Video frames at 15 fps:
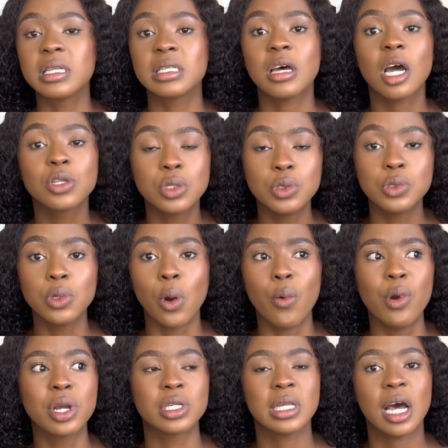it's hard to do your
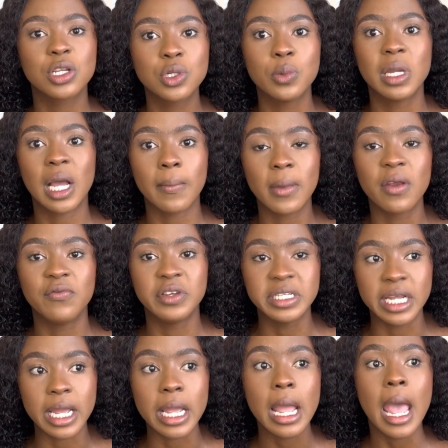work, it's hard to wake up every
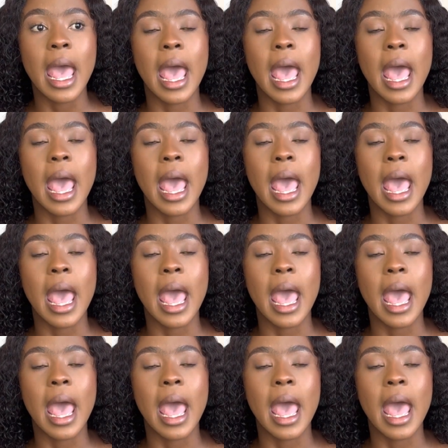day